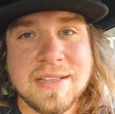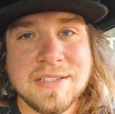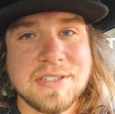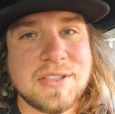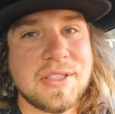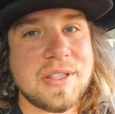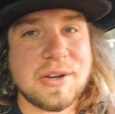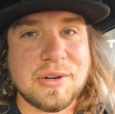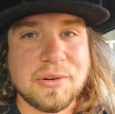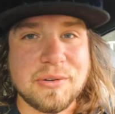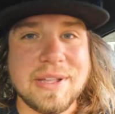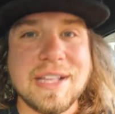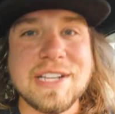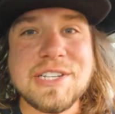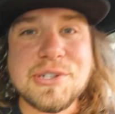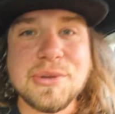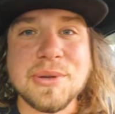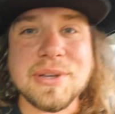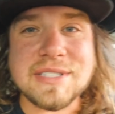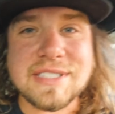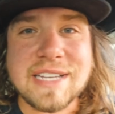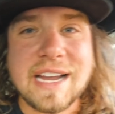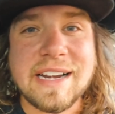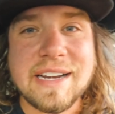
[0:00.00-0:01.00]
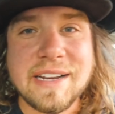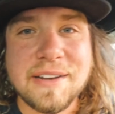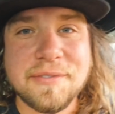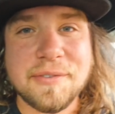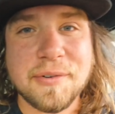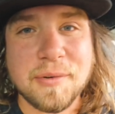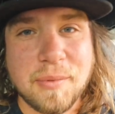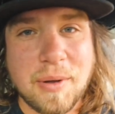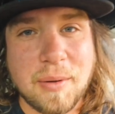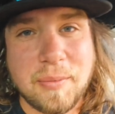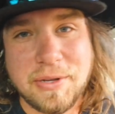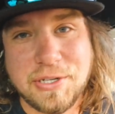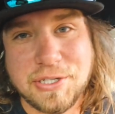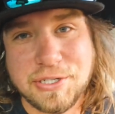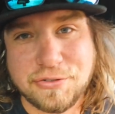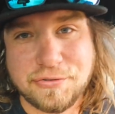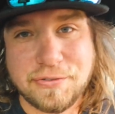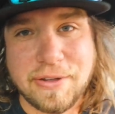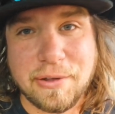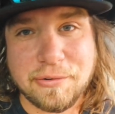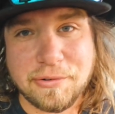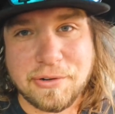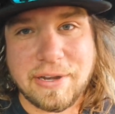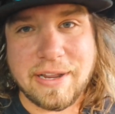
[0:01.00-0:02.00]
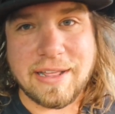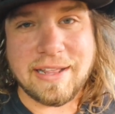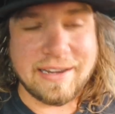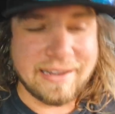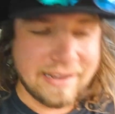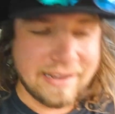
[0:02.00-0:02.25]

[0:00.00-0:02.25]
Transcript: so that it'll get you excited for what we just found today